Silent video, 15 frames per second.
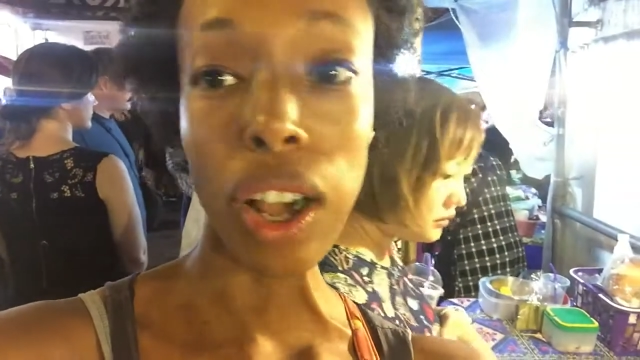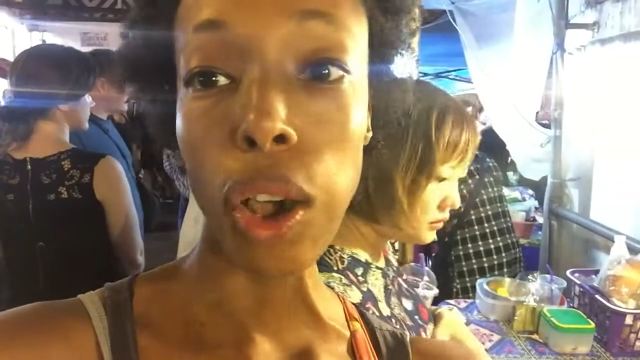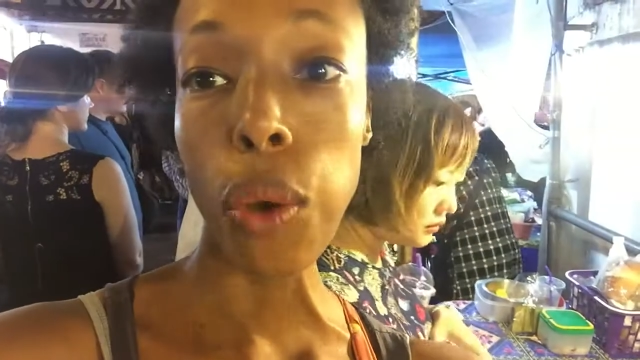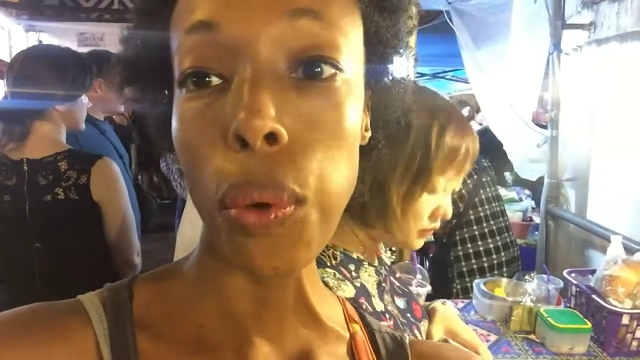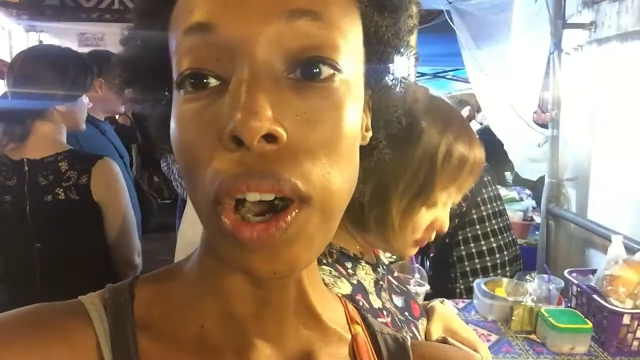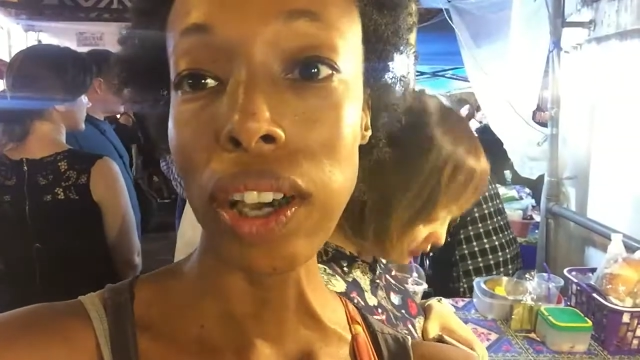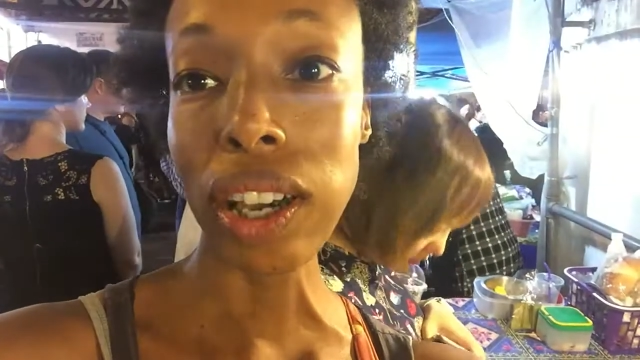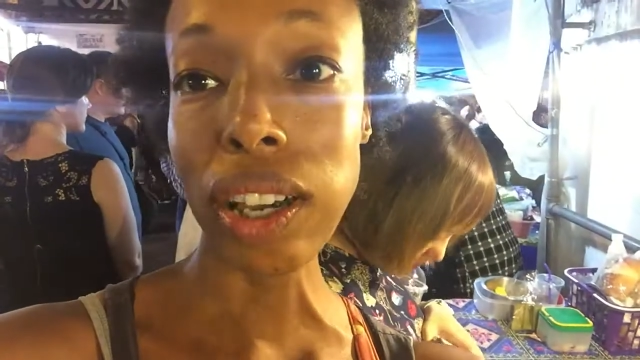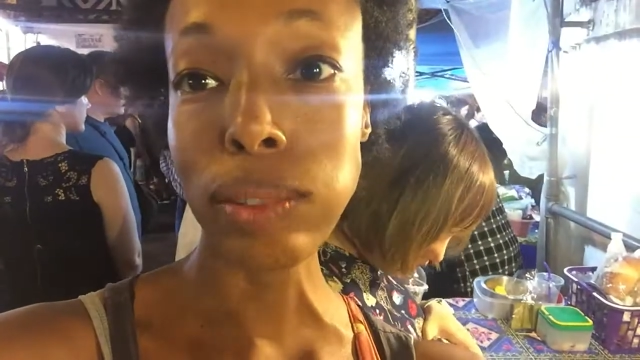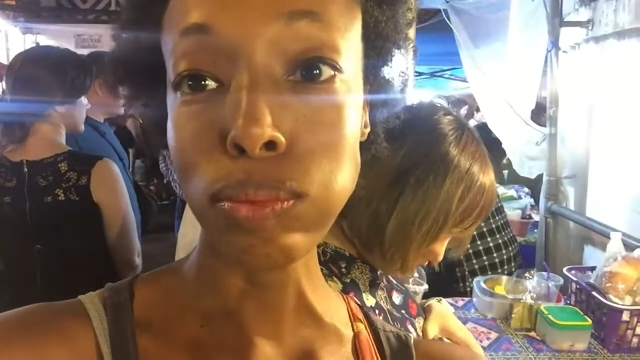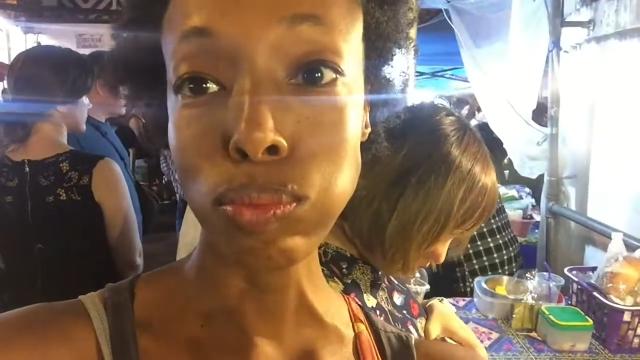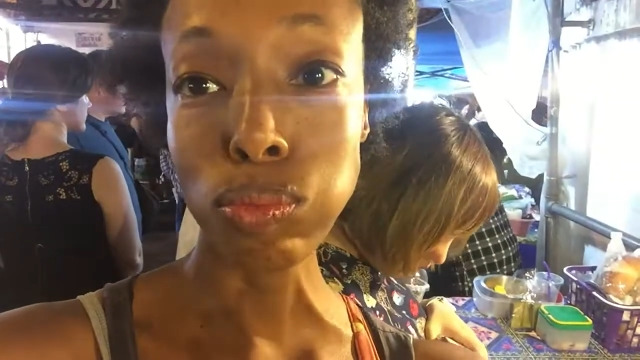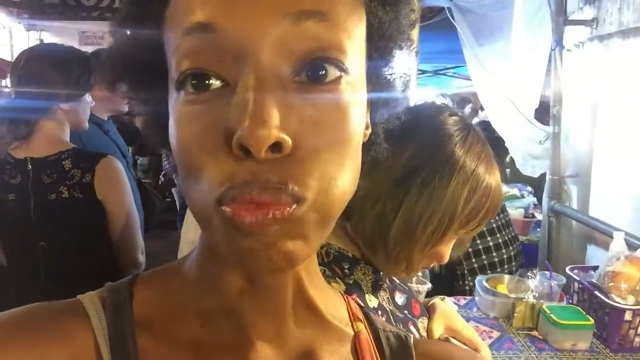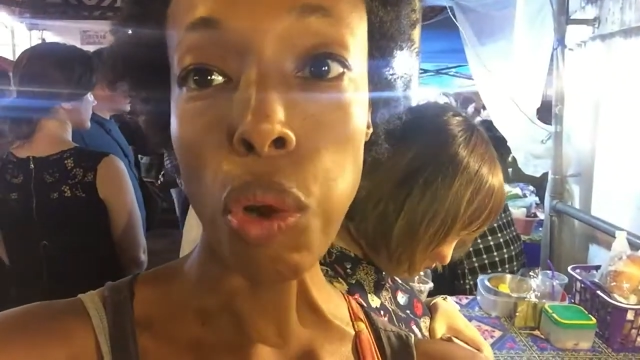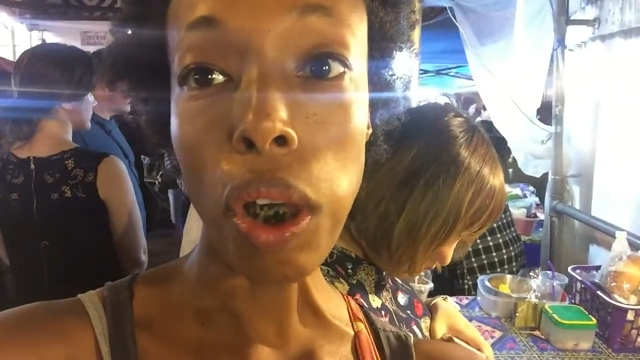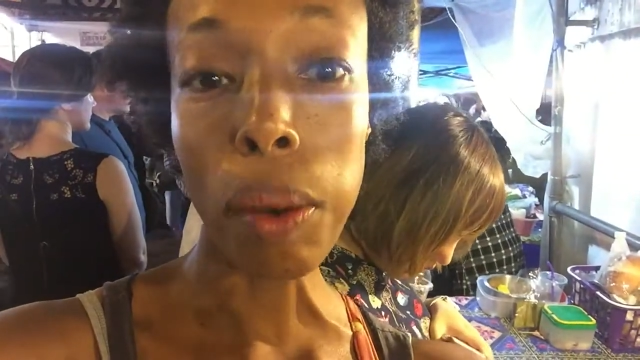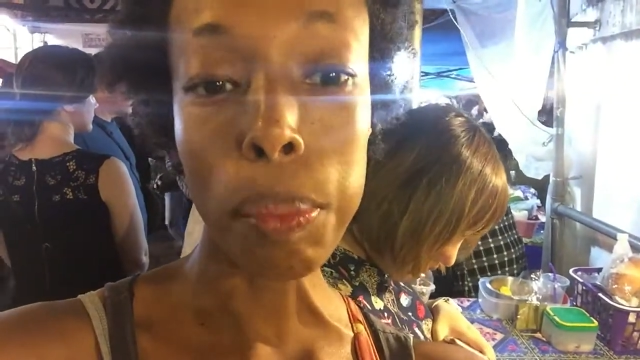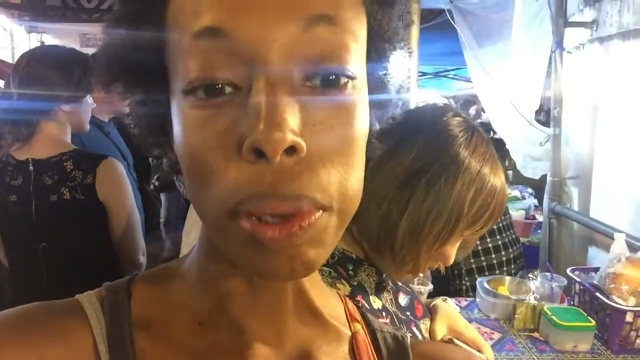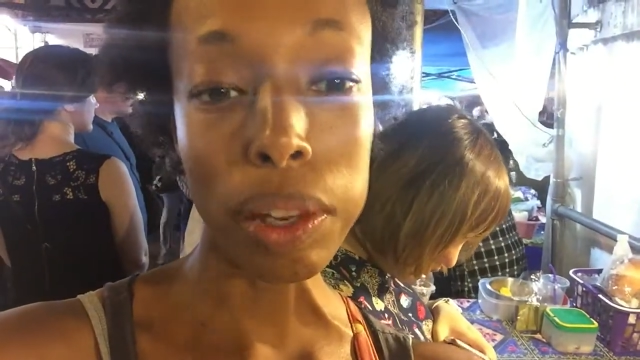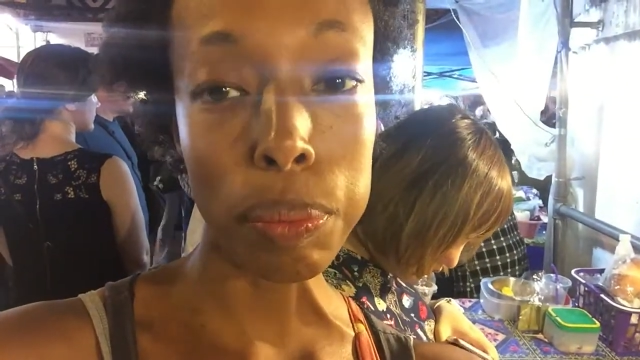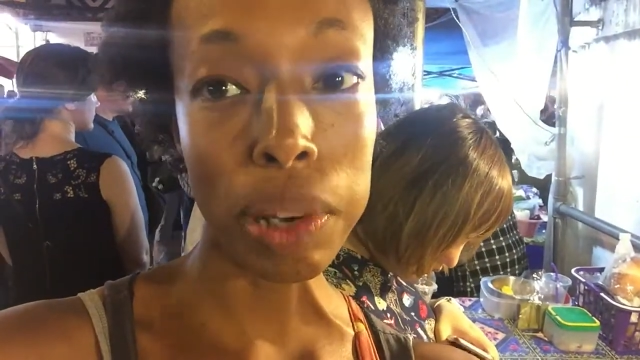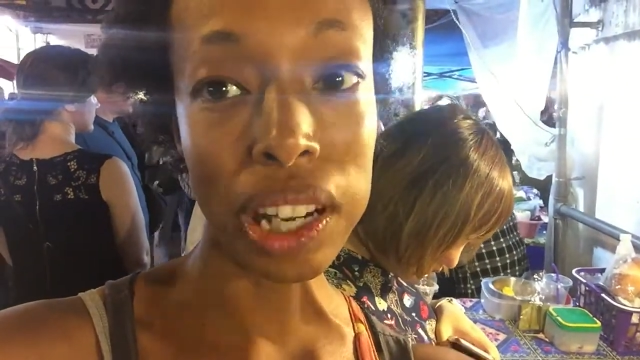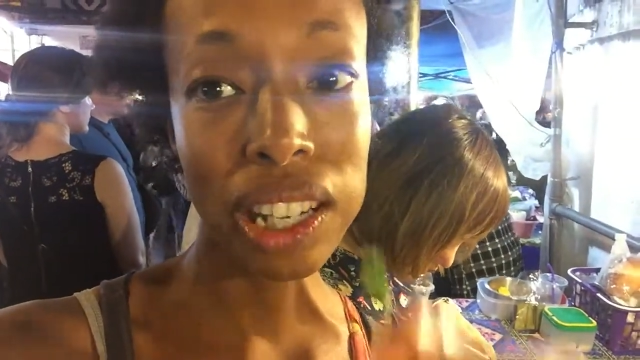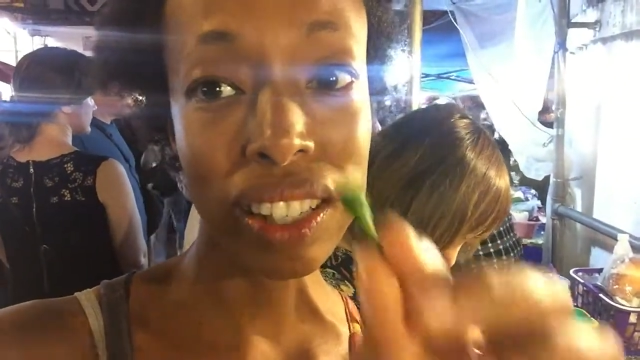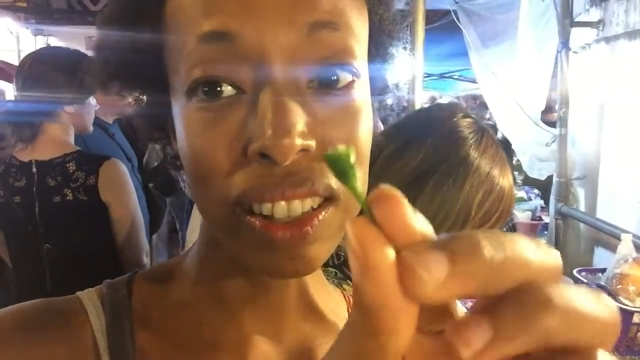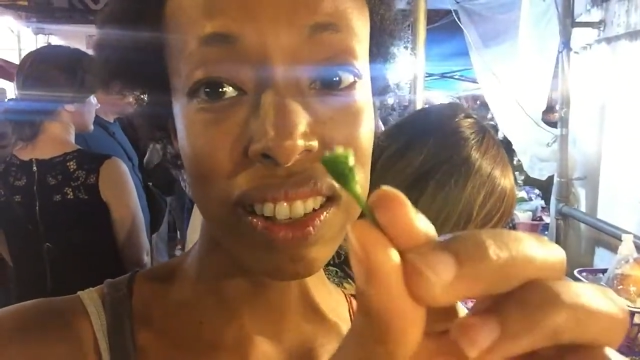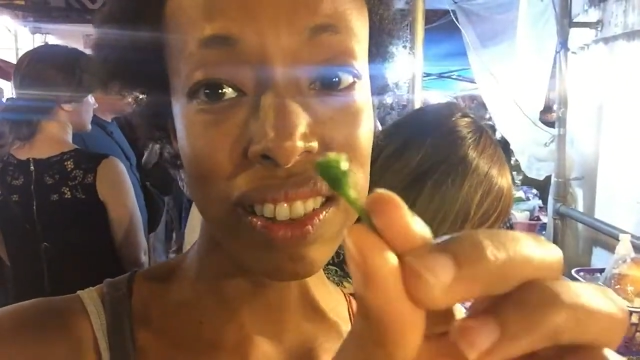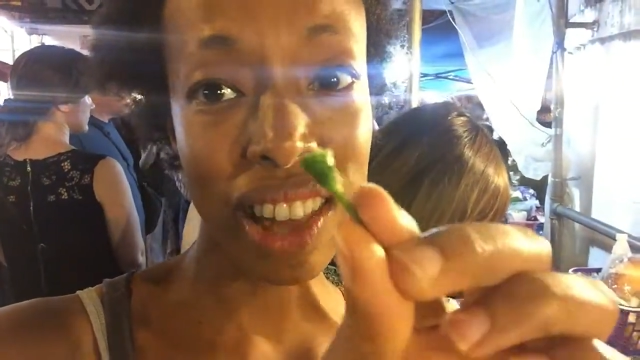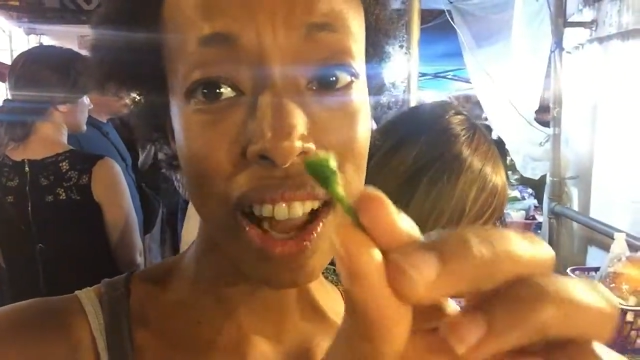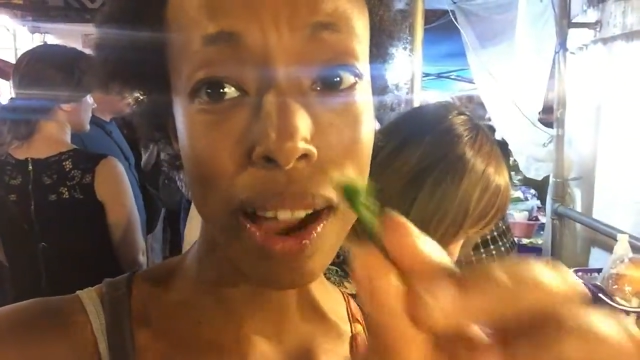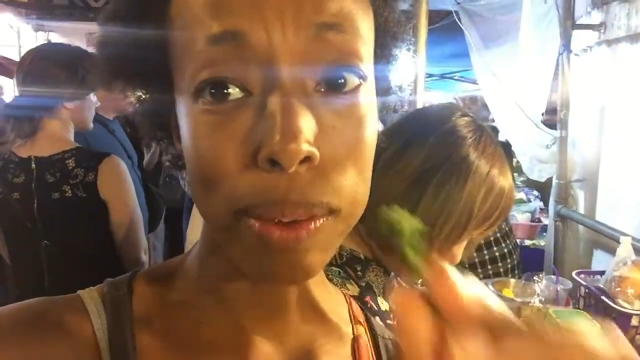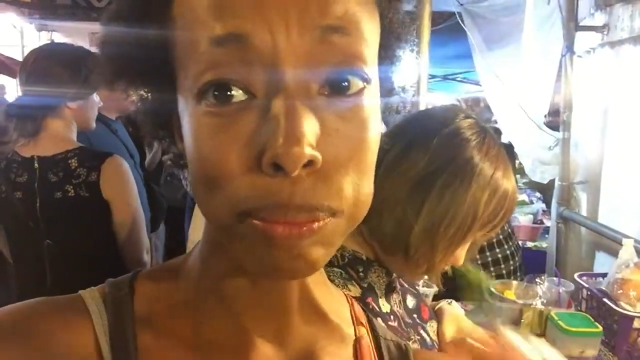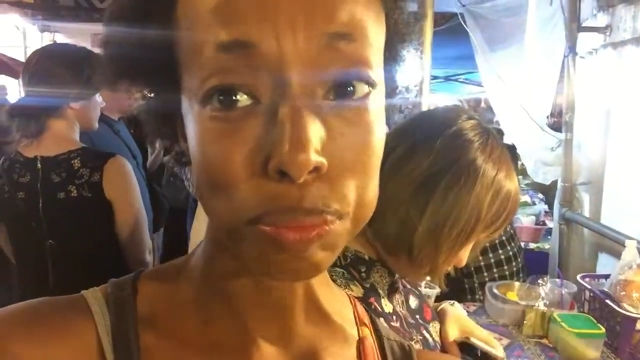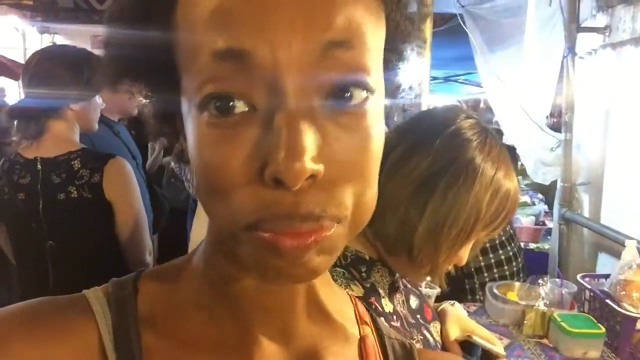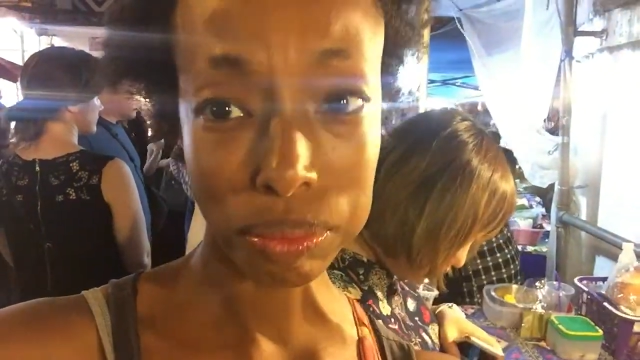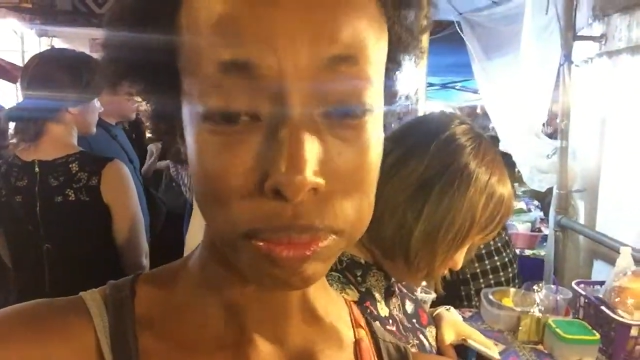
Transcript: Oh, I got a big bite of that.